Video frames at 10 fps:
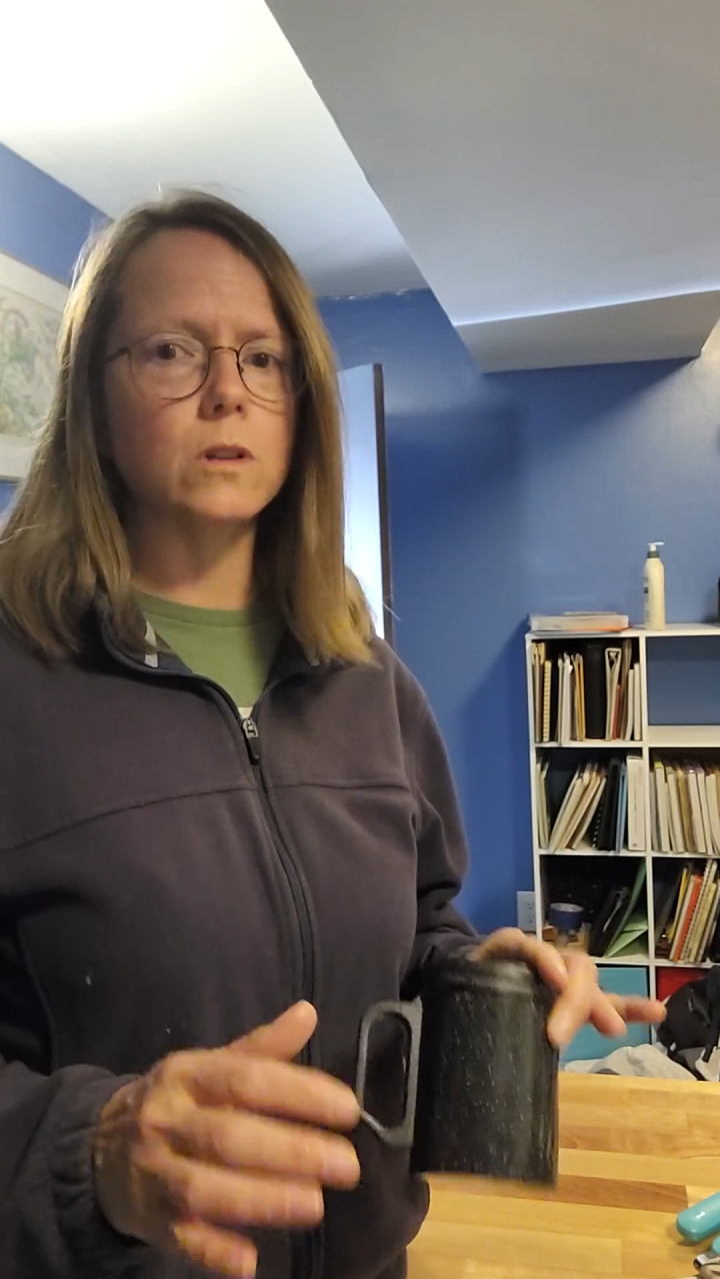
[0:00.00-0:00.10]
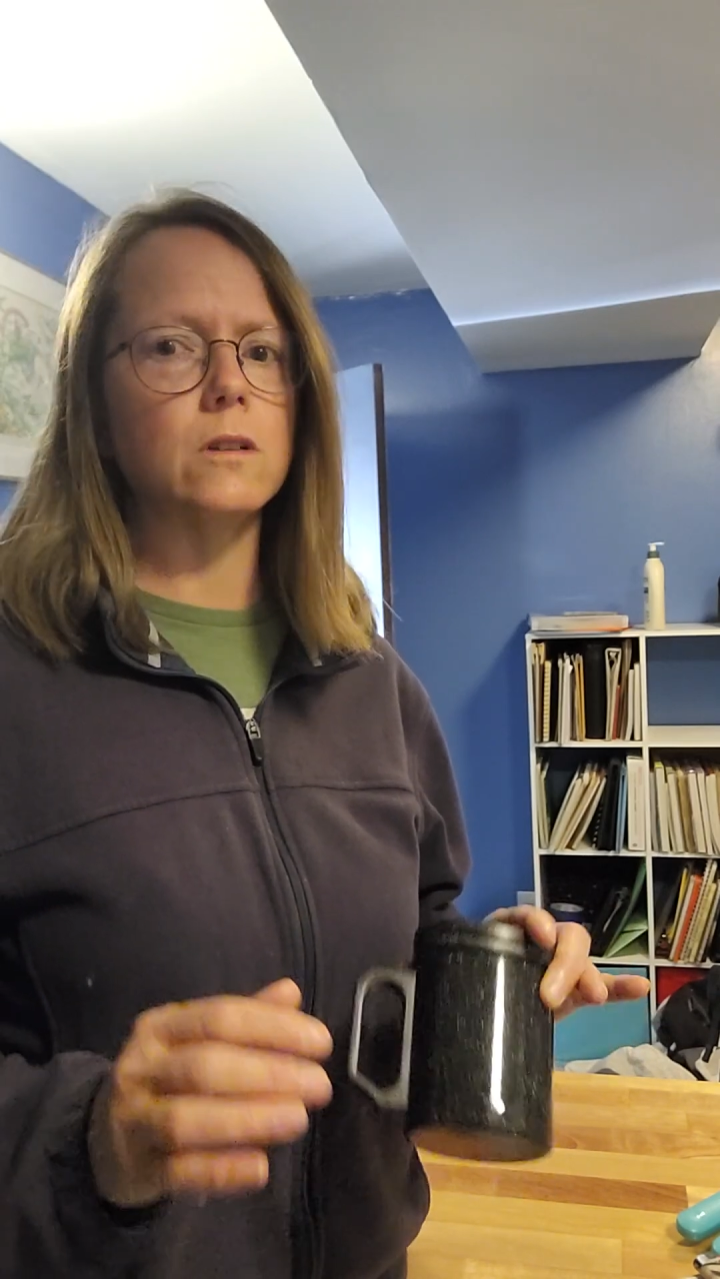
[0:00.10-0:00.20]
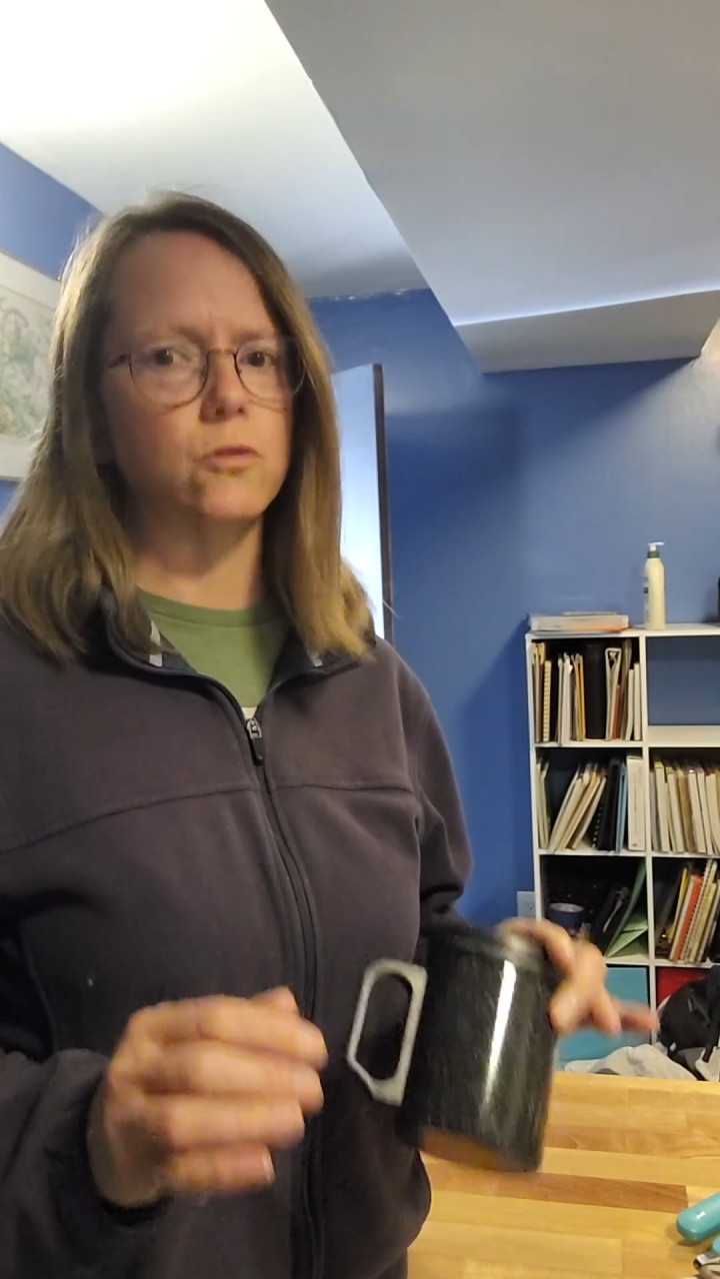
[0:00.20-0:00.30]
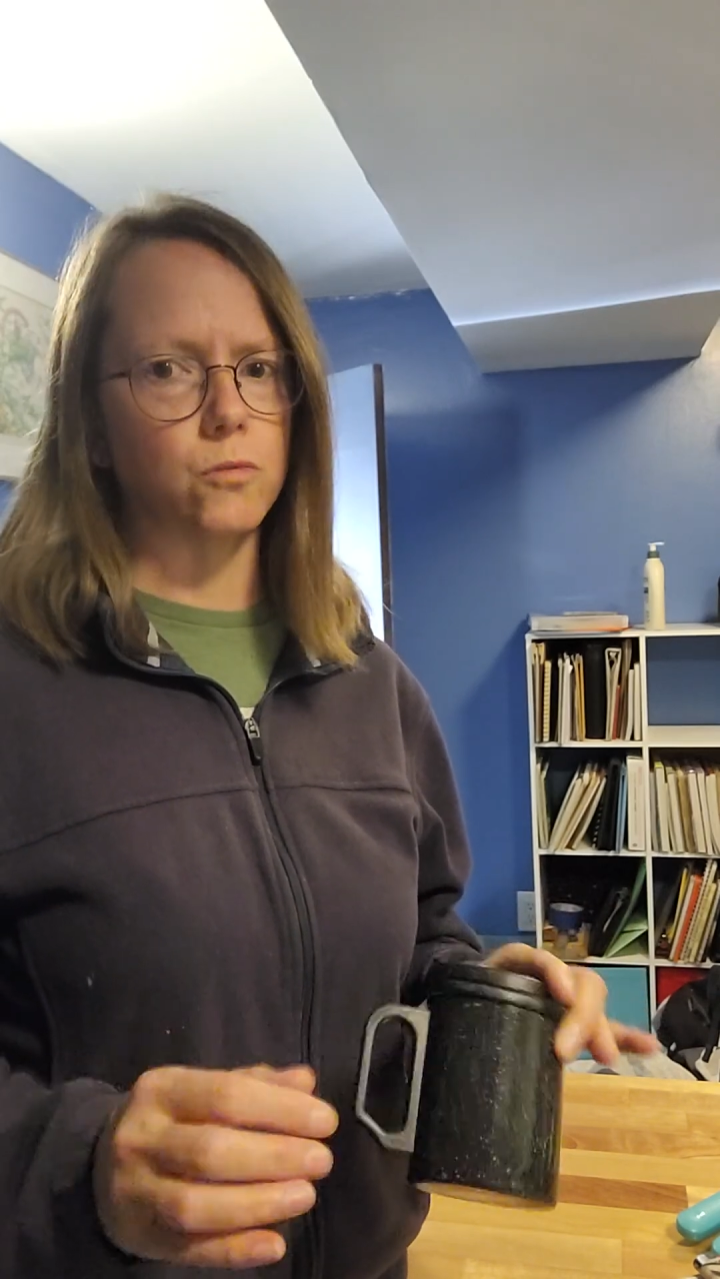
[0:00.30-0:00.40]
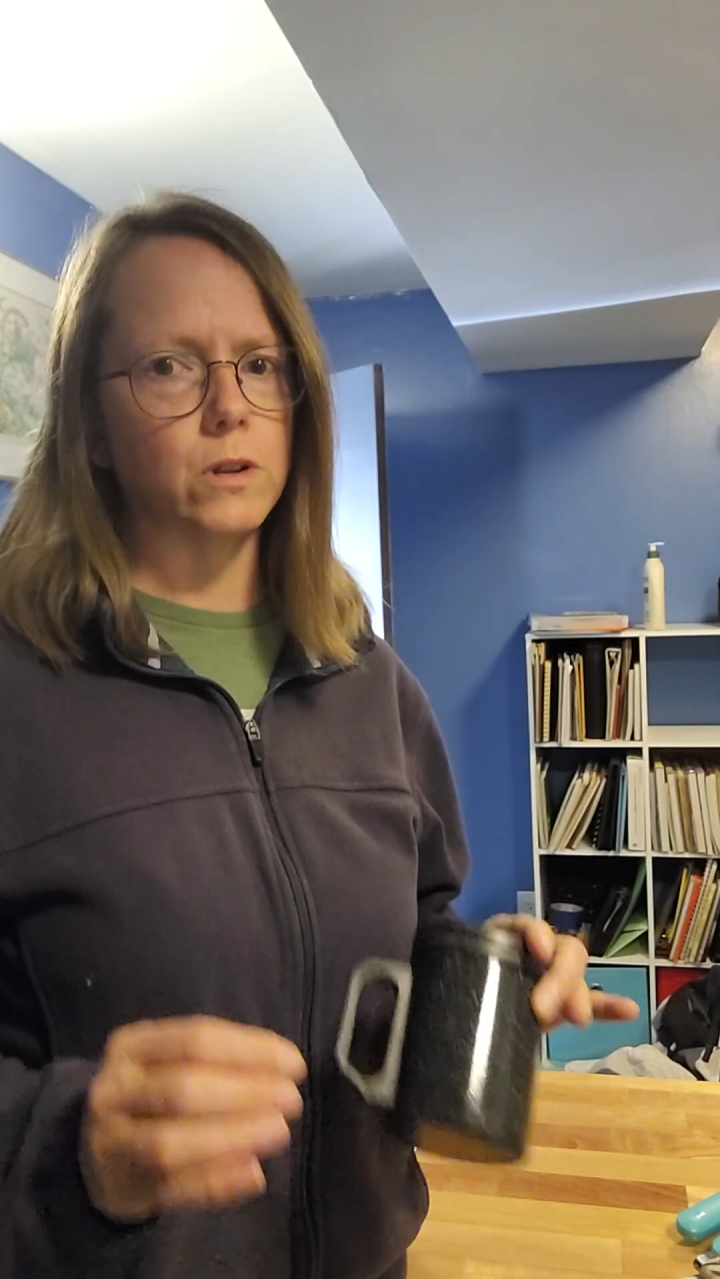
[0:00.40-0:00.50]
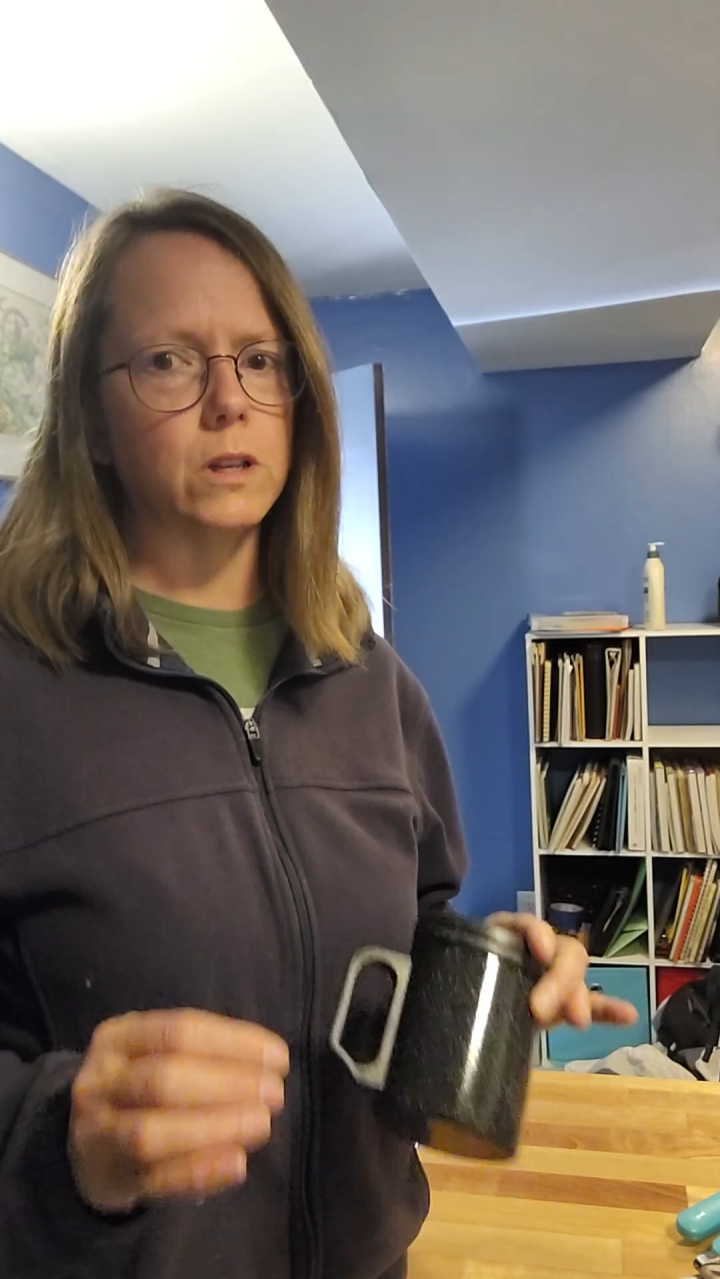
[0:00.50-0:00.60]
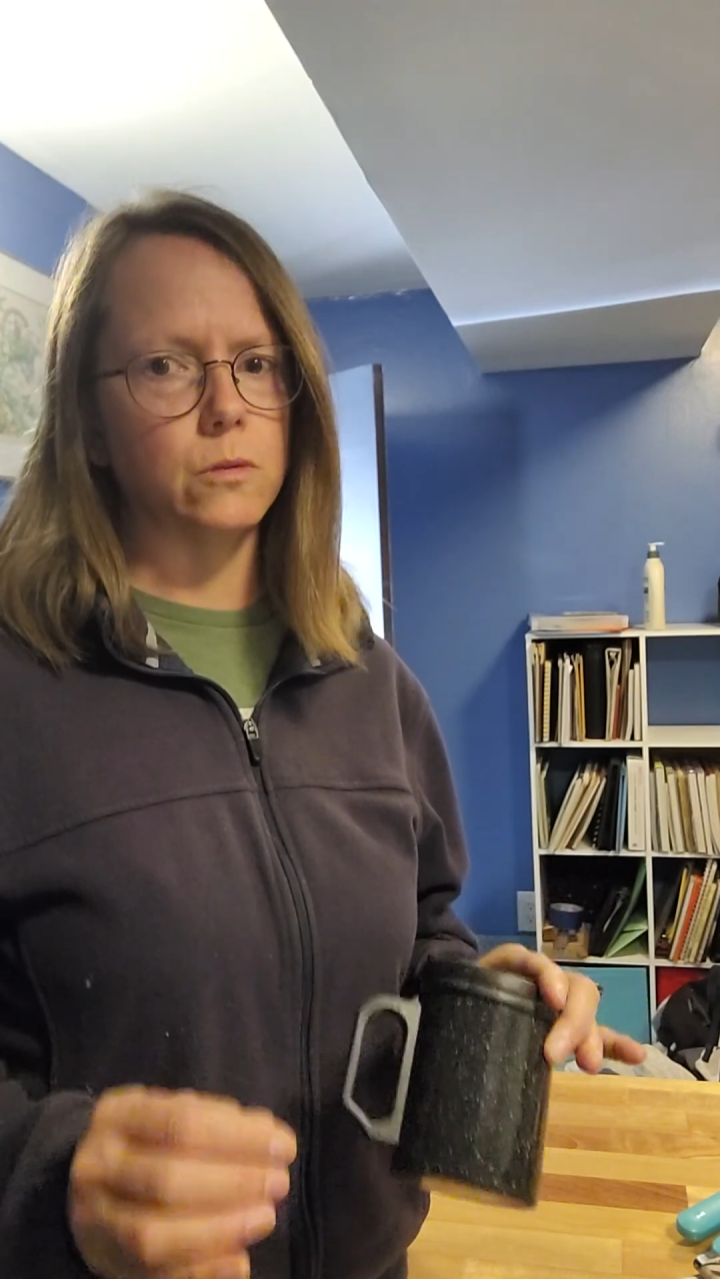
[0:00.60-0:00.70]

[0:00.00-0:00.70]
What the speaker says: is really,